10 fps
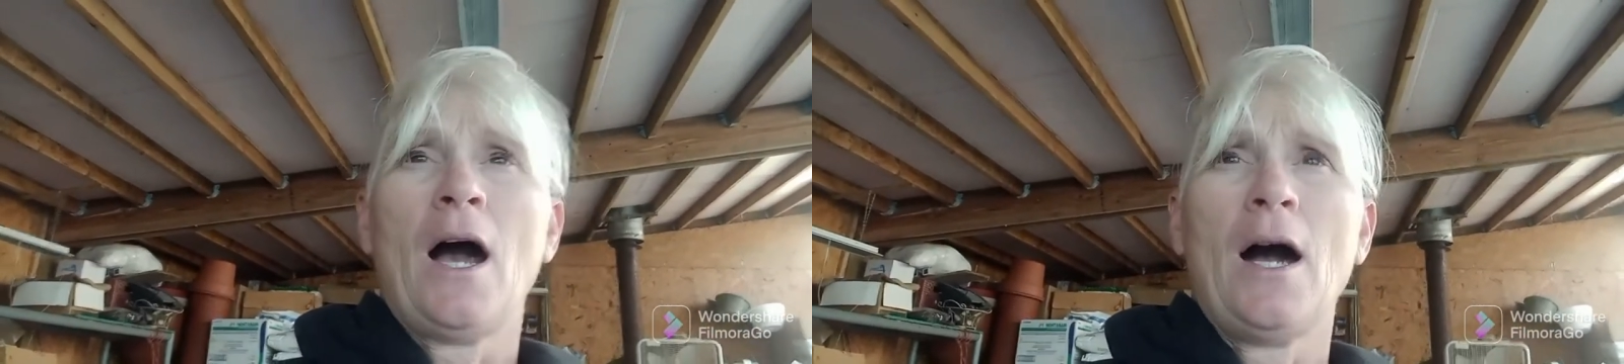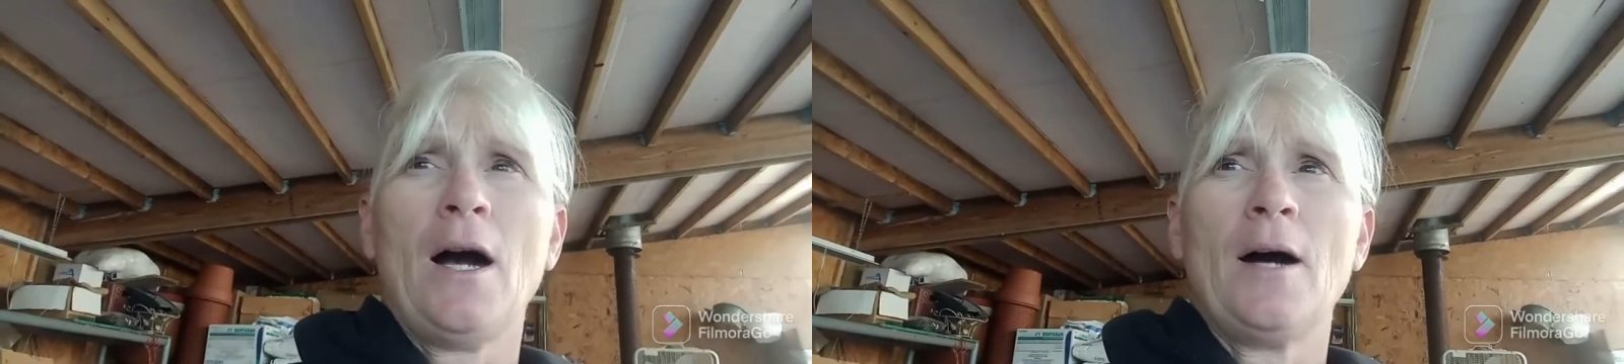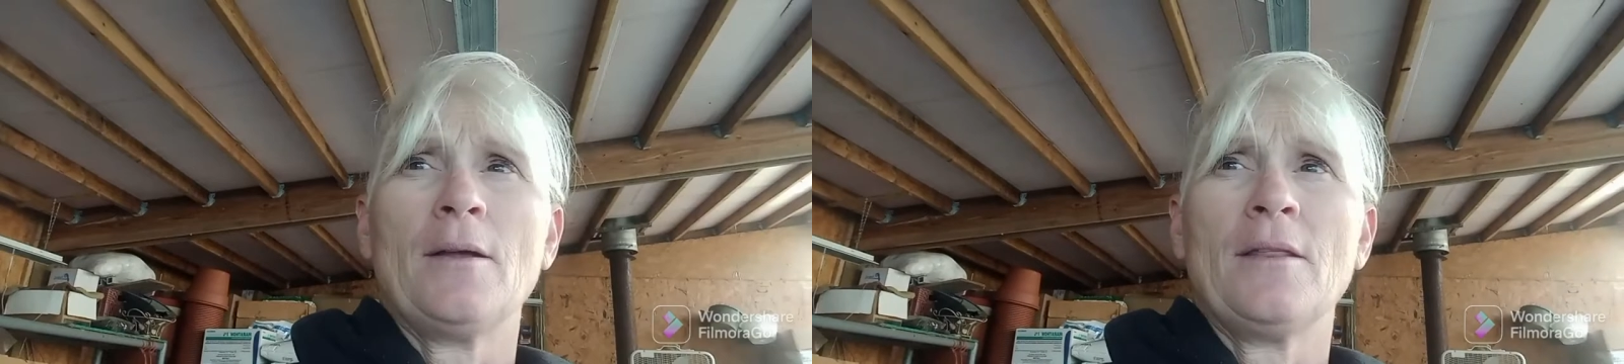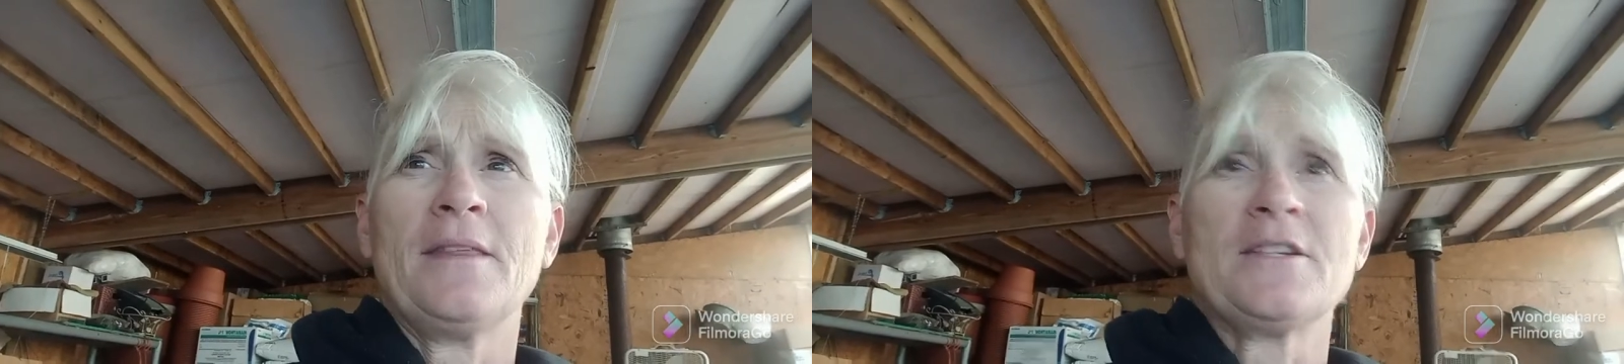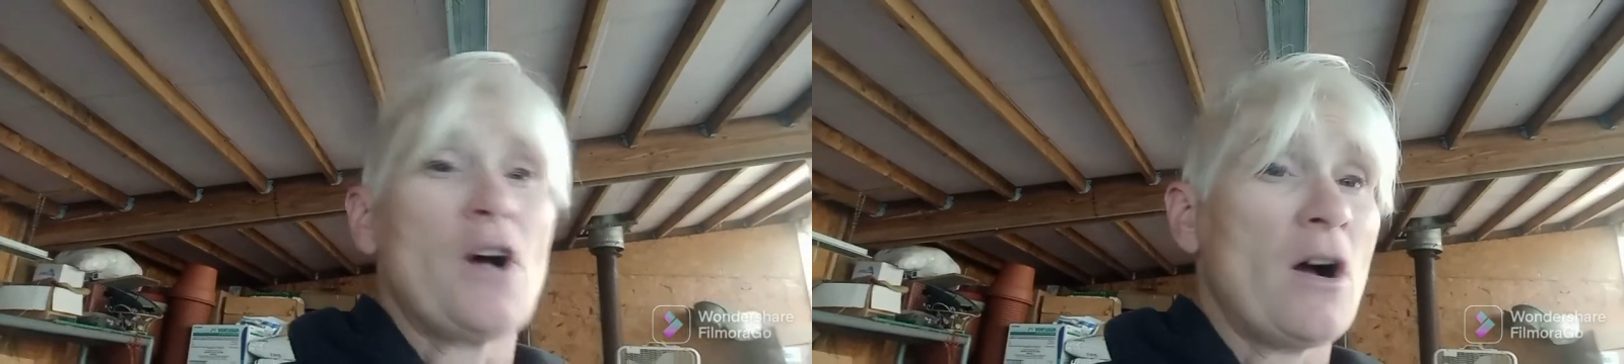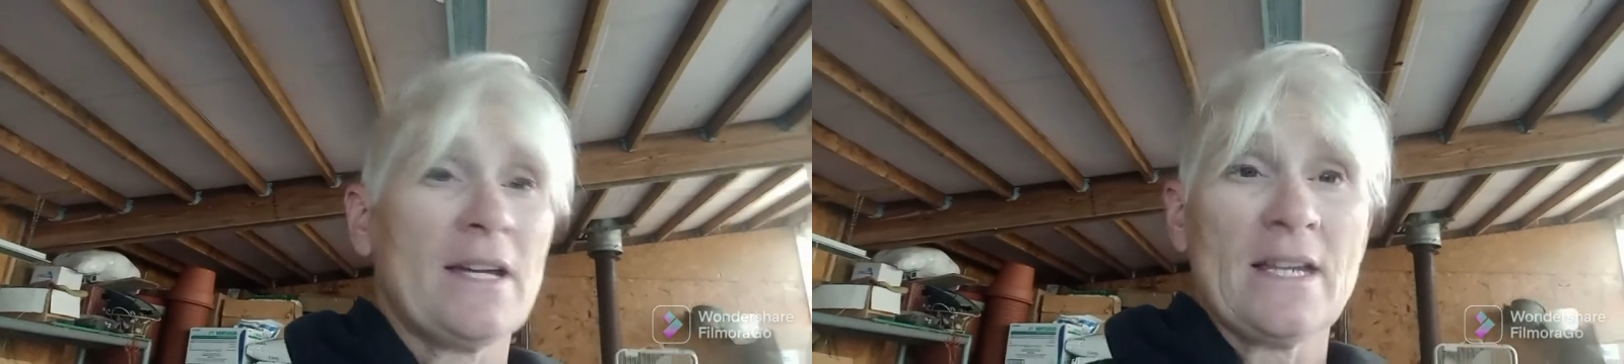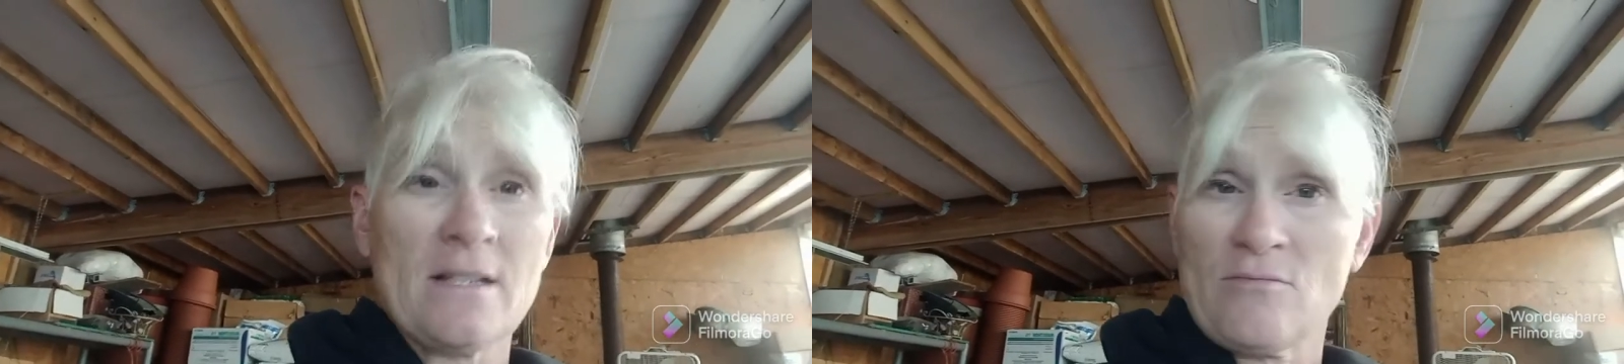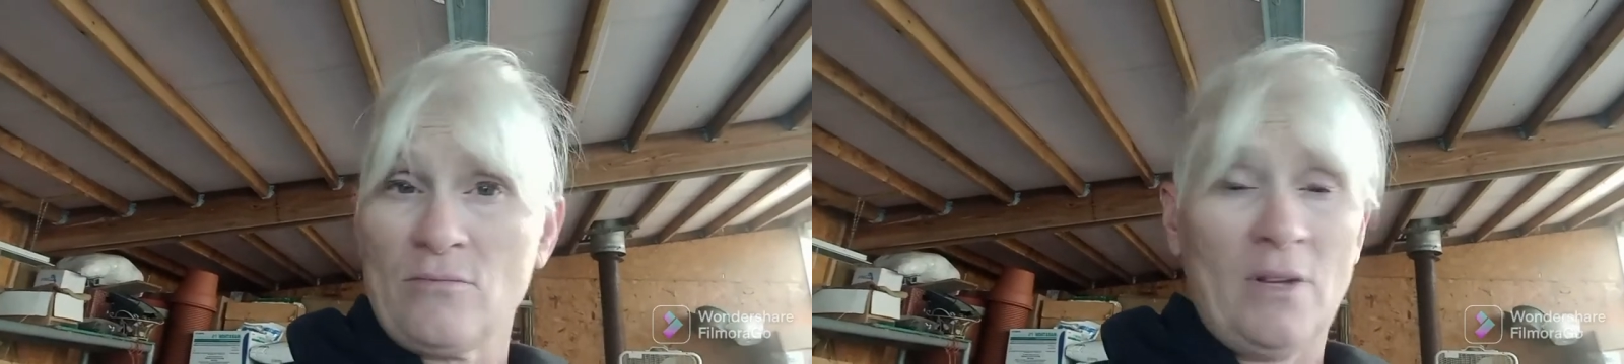The
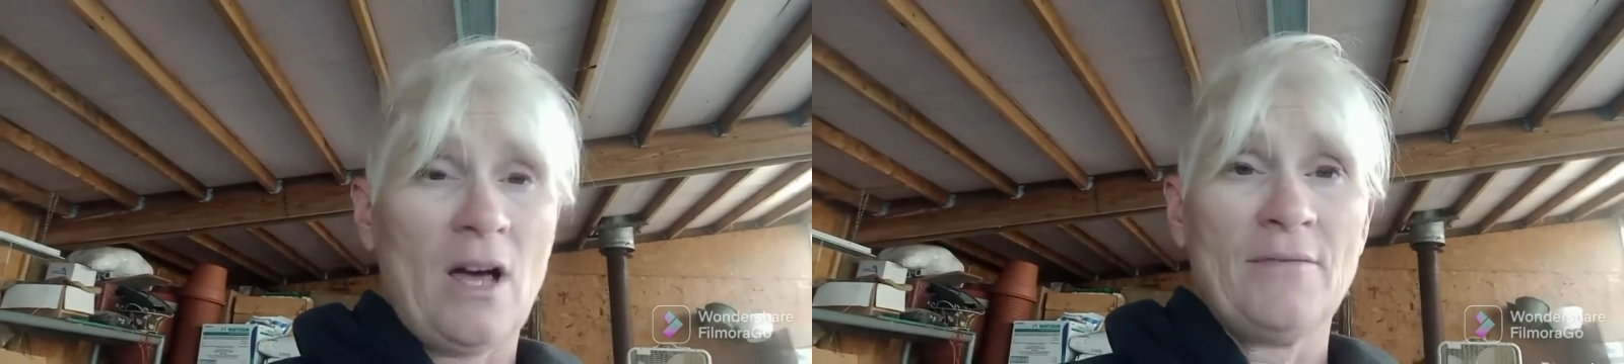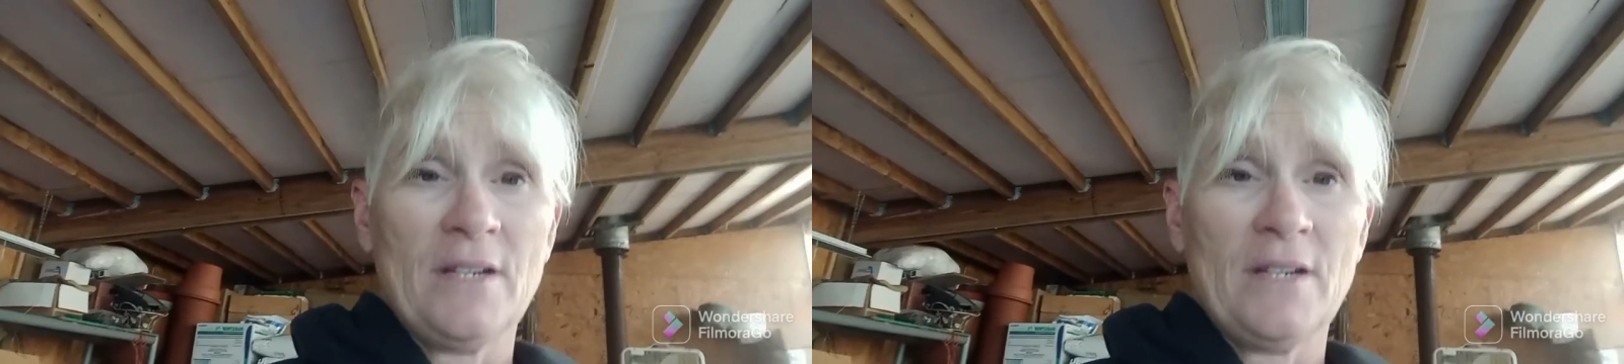donkeys love